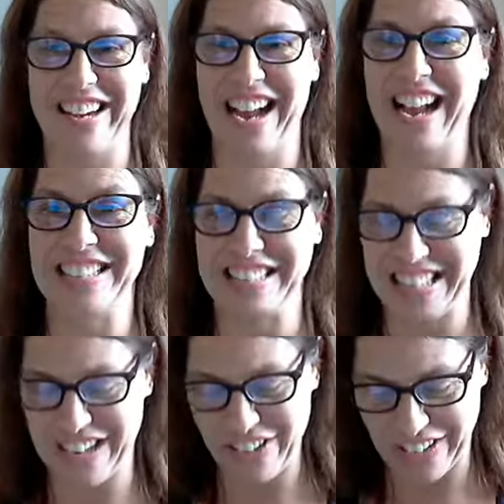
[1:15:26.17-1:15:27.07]
I
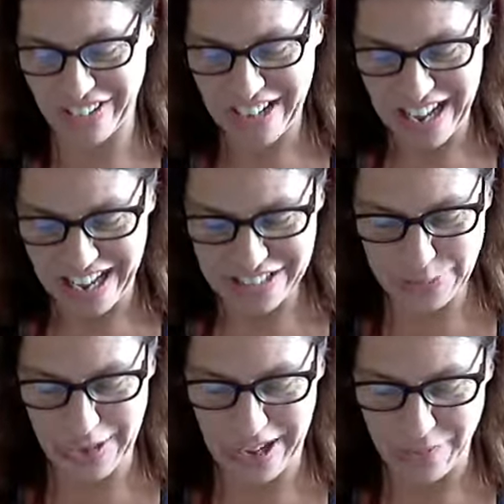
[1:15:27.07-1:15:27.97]
sent her as
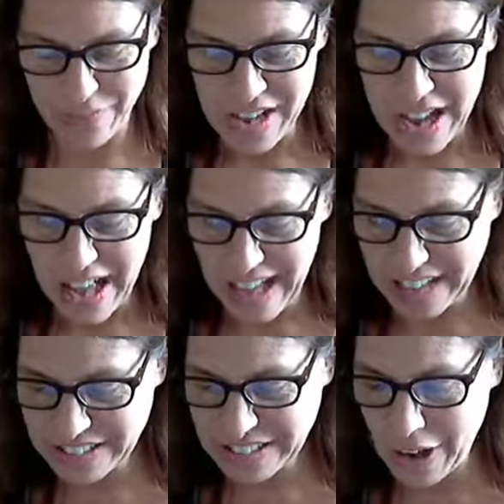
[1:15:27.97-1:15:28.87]
well.
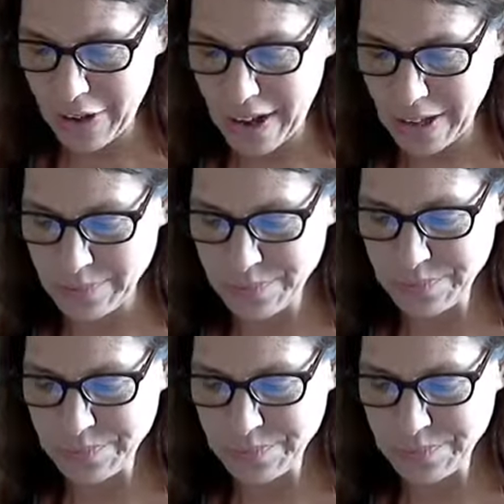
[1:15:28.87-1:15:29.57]
And so um,